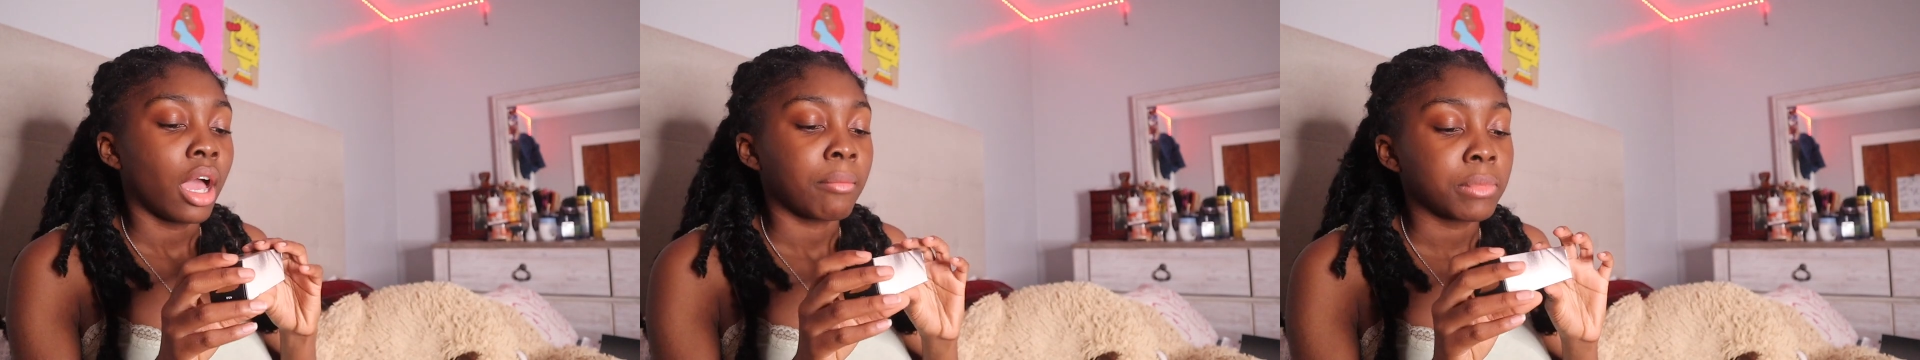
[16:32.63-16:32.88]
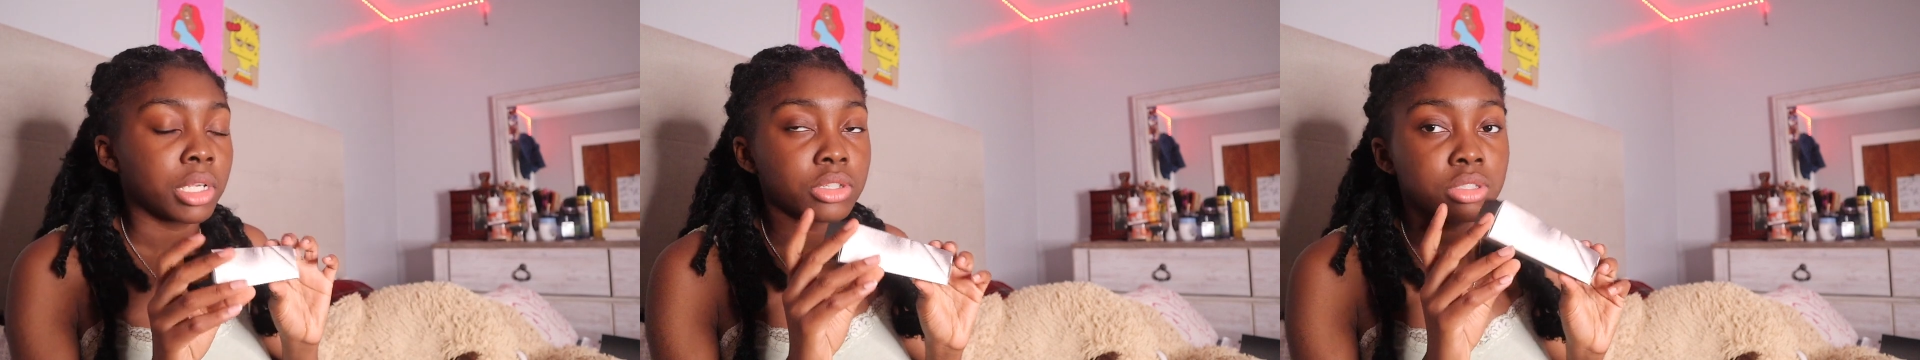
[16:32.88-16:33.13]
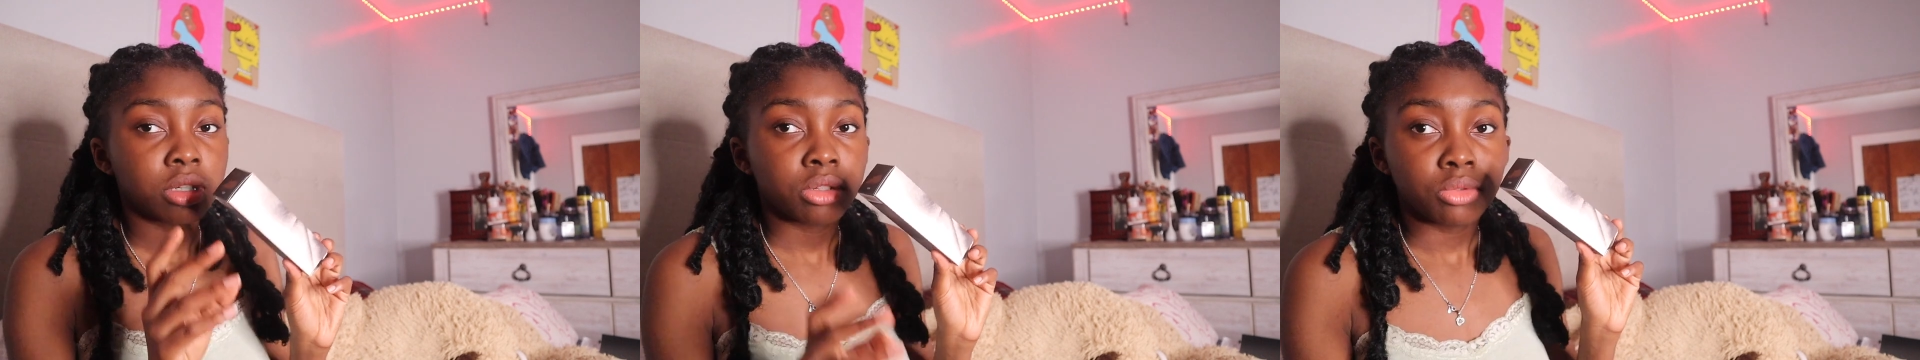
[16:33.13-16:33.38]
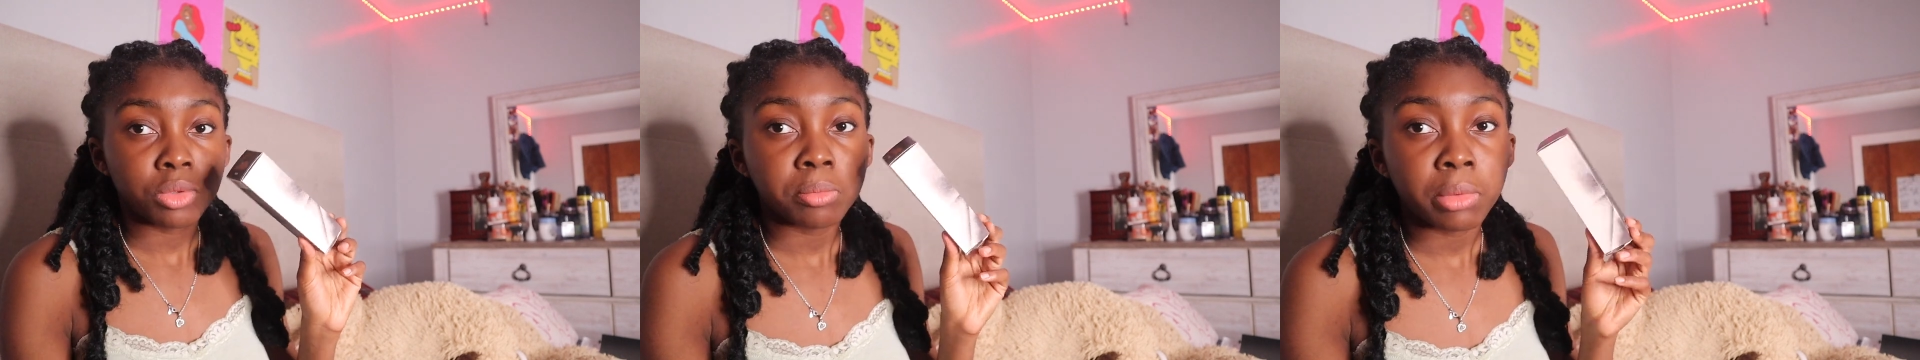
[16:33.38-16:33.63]
I'm going to
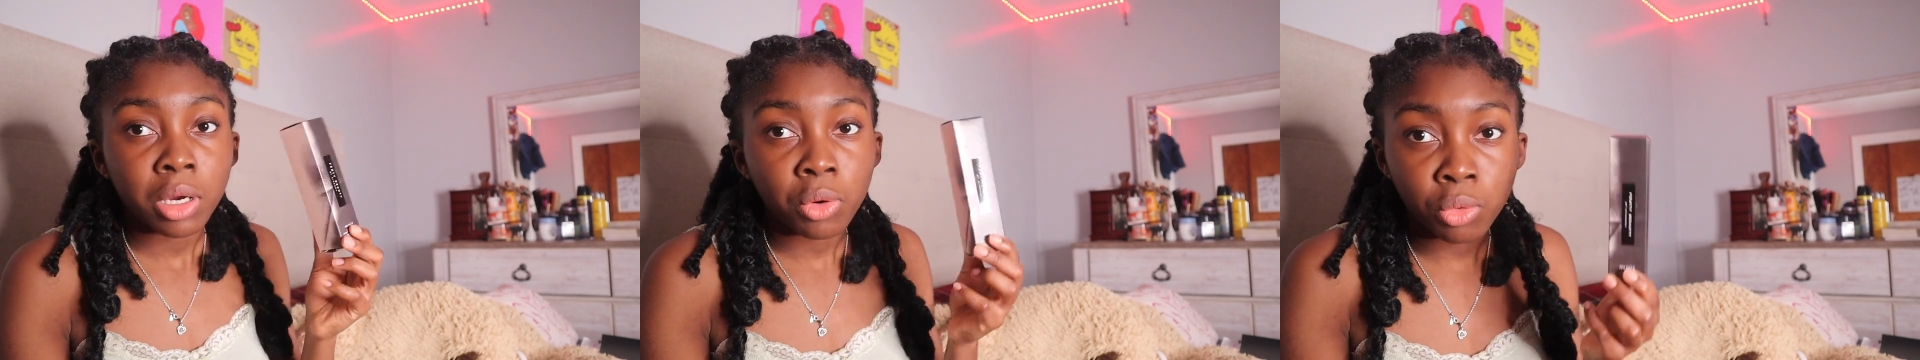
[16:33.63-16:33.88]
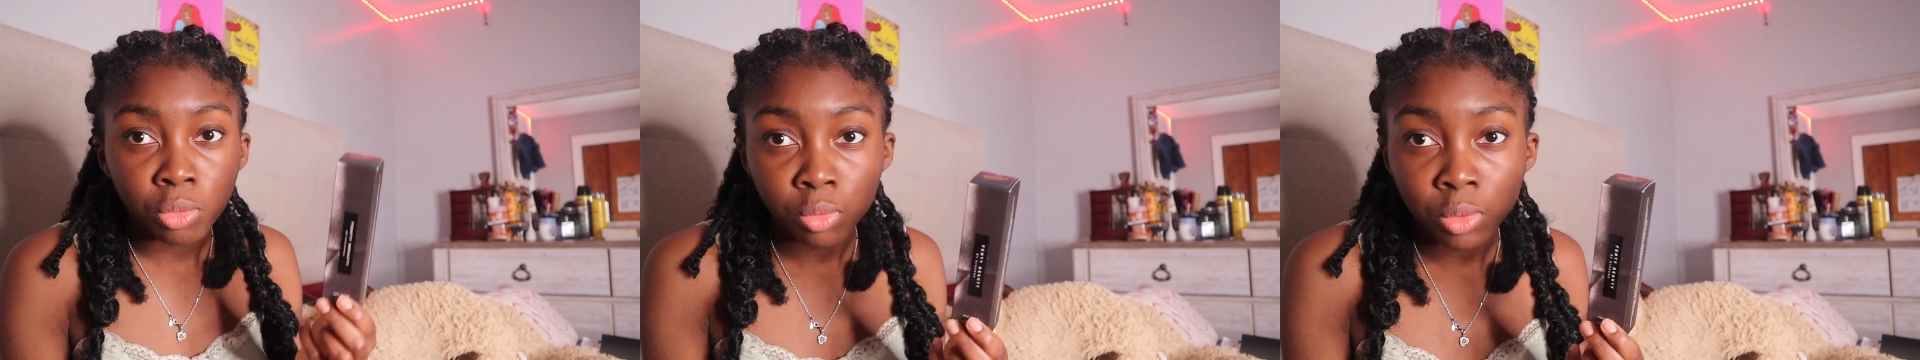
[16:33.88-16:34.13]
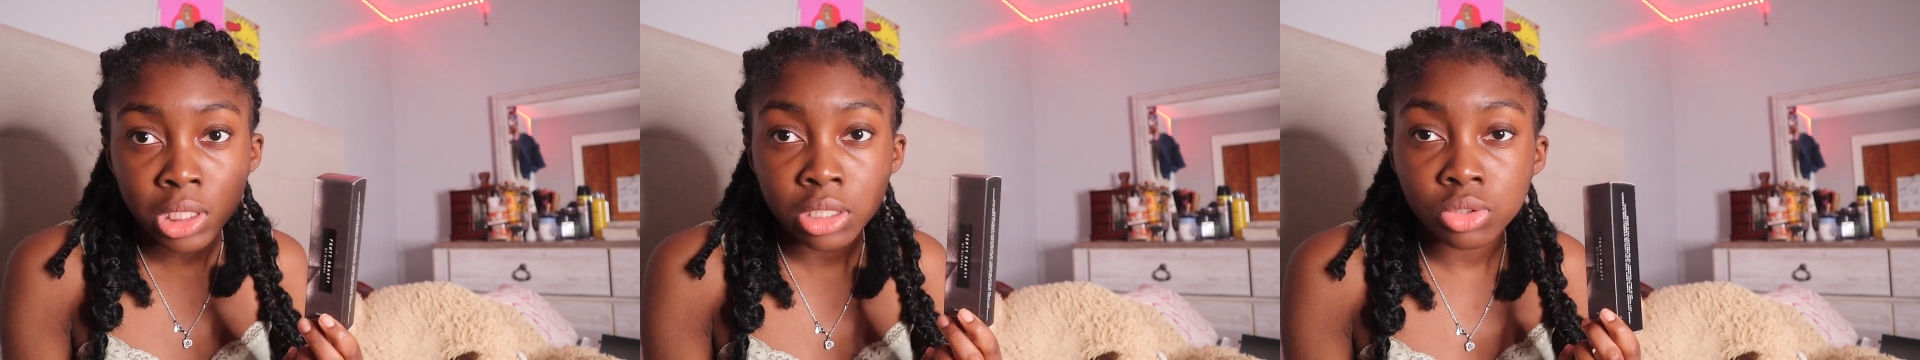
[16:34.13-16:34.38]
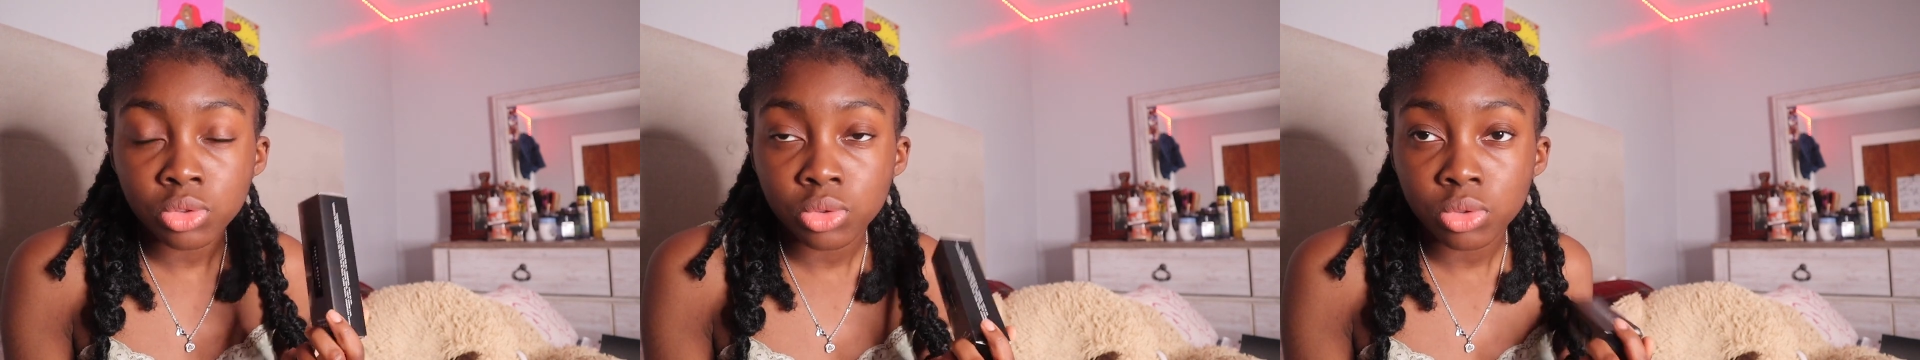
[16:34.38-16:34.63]
start doing my own
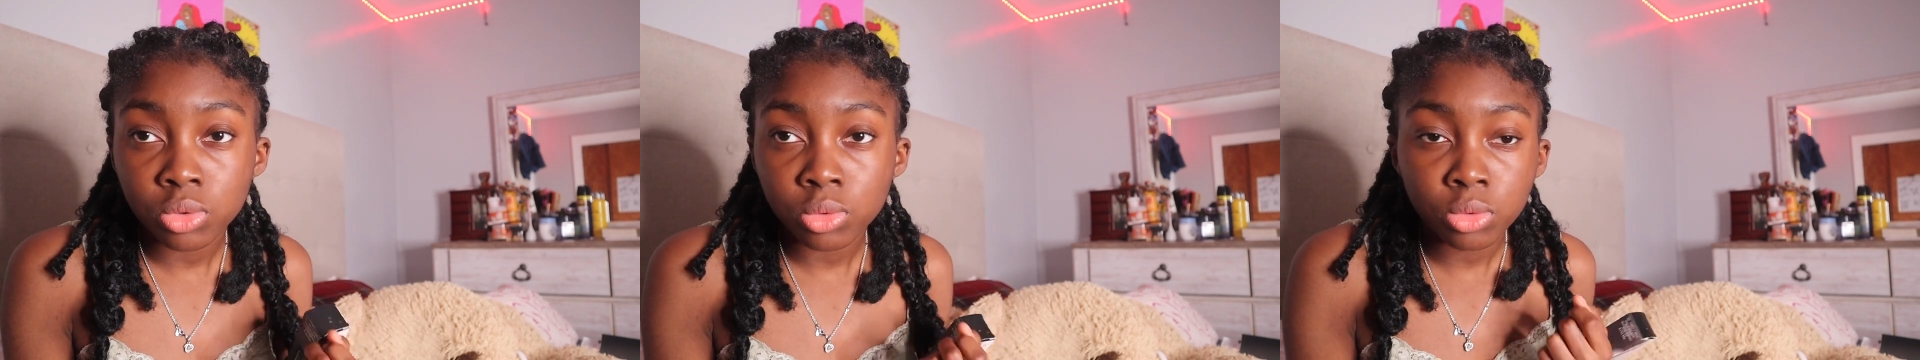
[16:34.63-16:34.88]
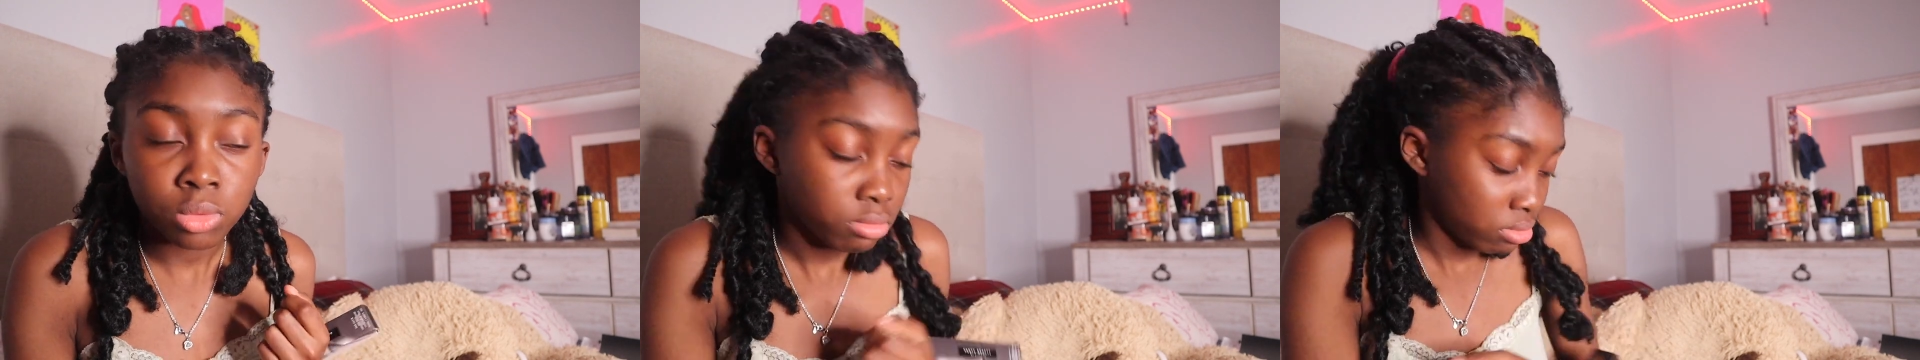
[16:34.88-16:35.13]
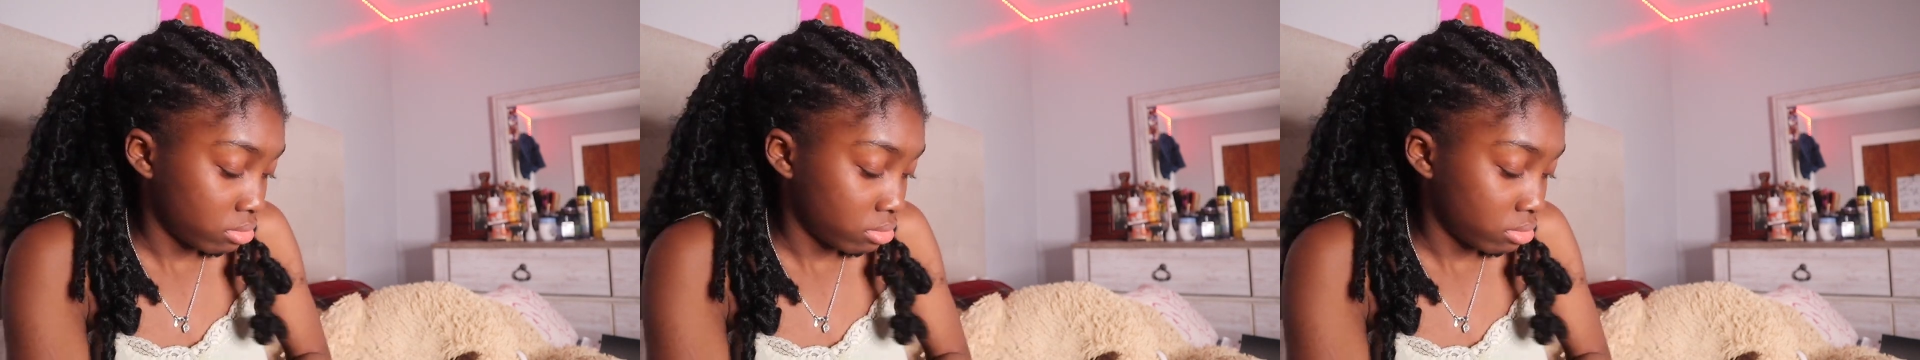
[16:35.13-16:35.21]
wig soon